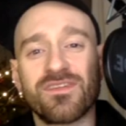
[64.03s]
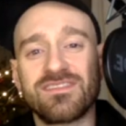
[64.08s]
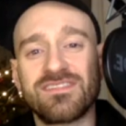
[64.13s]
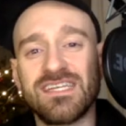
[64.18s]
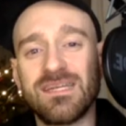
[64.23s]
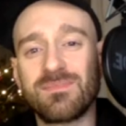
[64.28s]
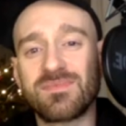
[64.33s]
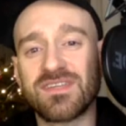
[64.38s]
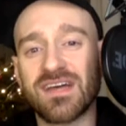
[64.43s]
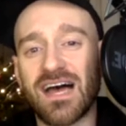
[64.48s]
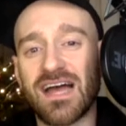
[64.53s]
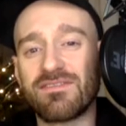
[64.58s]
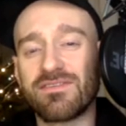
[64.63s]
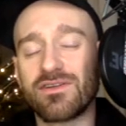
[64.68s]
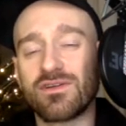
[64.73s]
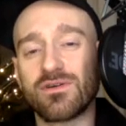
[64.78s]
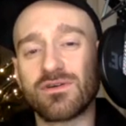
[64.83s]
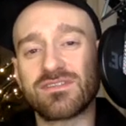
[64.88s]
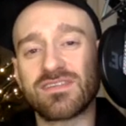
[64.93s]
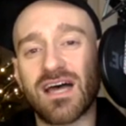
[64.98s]
deep dive
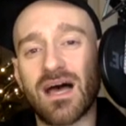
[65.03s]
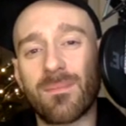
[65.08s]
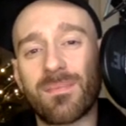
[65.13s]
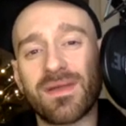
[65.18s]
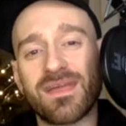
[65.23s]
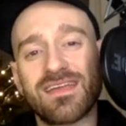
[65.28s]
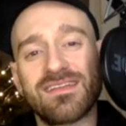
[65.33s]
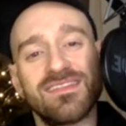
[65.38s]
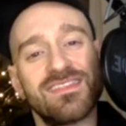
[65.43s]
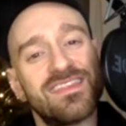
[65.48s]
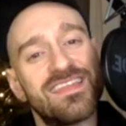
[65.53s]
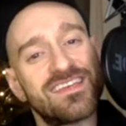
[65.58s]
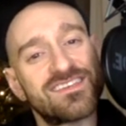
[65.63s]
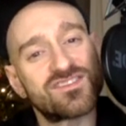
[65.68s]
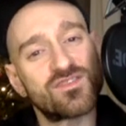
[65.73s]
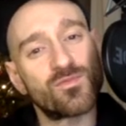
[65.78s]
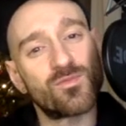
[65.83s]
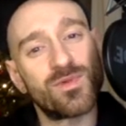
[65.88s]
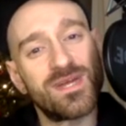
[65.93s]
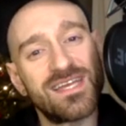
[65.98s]
into a topic, and
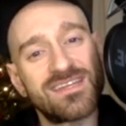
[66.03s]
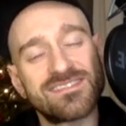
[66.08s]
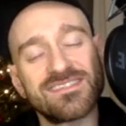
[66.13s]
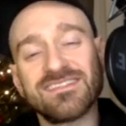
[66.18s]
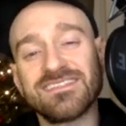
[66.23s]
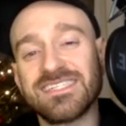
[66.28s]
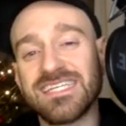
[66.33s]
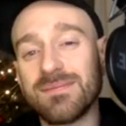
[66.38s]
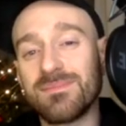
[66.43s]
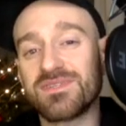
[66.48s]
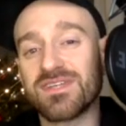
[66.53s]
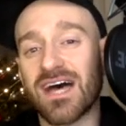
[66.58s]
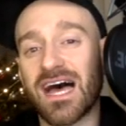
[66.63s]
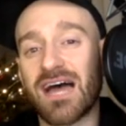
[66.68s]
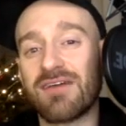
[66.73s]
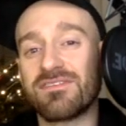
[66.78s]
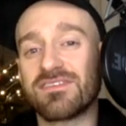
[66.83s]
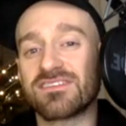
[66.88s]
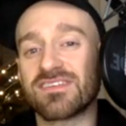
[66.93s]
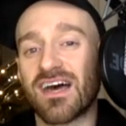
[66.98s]
this week's deep
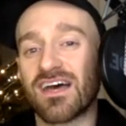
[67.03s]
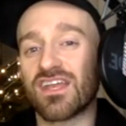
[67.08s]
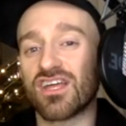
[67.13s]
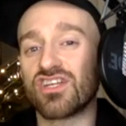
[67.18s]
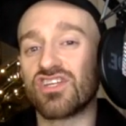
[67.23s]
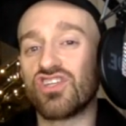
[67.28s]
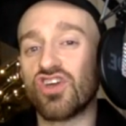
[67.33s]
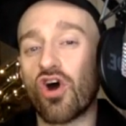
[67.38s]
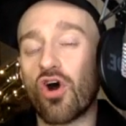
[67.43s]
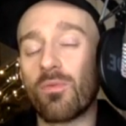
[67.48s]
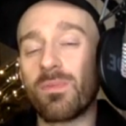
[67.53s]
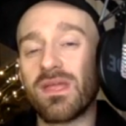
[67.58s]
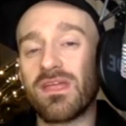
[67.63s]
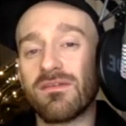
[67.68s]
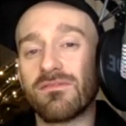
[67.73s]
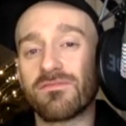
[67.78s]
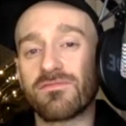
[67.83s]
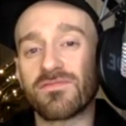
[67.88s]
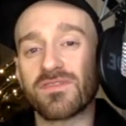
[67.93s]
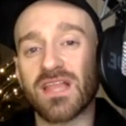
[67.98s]
dive is on
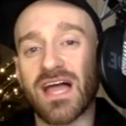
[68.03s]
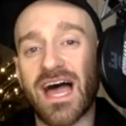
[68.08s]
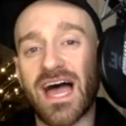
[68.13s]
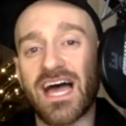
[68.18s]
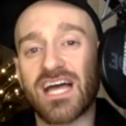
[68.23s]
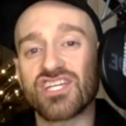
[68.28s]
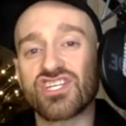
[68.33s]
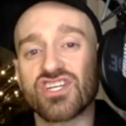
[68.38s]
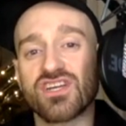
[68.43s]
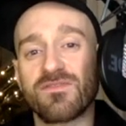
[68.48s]
Adobe Flash.